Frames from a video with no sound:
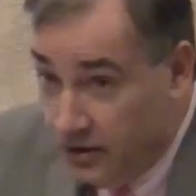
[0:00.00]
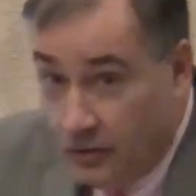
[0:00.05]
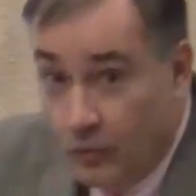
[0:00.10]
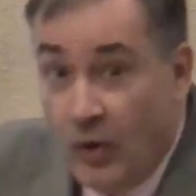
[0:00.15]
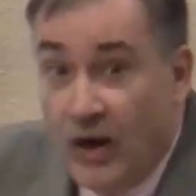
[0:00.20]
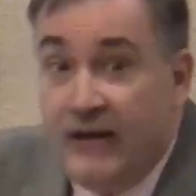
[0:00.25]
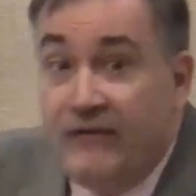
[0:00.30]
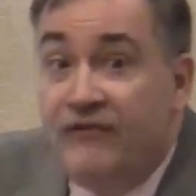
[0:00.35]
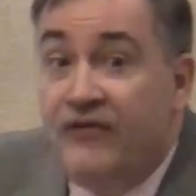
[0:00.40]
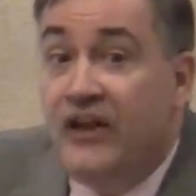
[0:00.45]

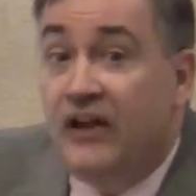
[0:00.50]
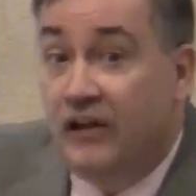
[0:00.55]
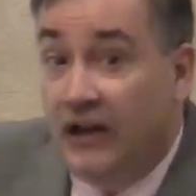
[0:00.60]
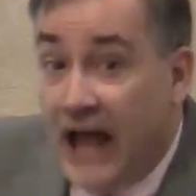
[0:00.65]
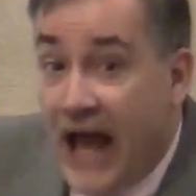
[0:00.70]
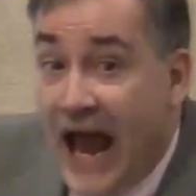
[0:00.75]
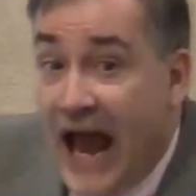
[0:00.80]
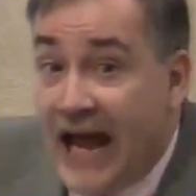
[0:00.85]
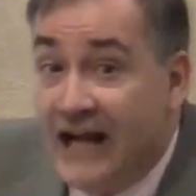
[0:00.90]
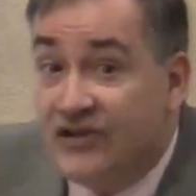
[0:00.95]
What if the
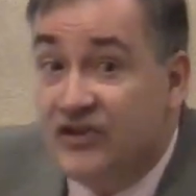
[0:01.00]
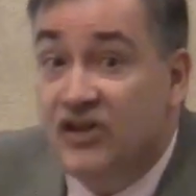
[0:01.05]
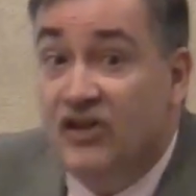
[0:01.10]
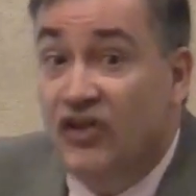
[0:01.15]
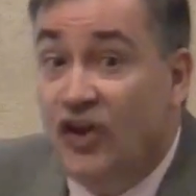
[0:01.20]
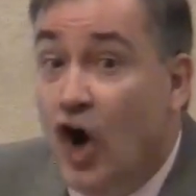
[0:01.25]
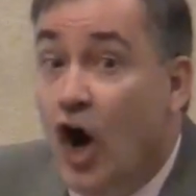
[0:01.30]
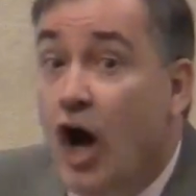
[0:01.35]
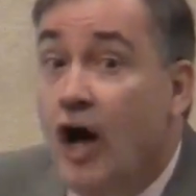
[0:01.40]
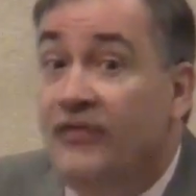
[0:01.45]
last
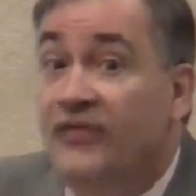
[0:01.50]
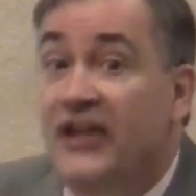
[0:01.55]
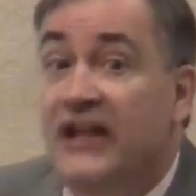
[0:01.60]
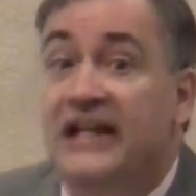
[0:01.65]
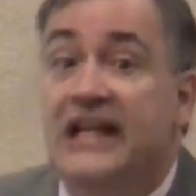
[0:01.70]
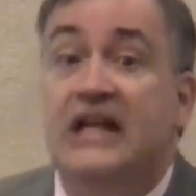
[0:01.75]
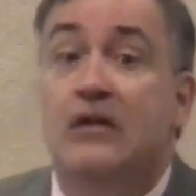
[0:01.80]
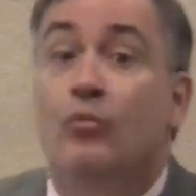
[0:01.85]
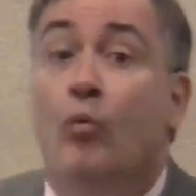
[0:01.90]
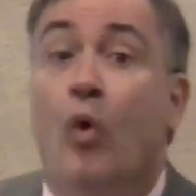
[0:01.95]
thought that he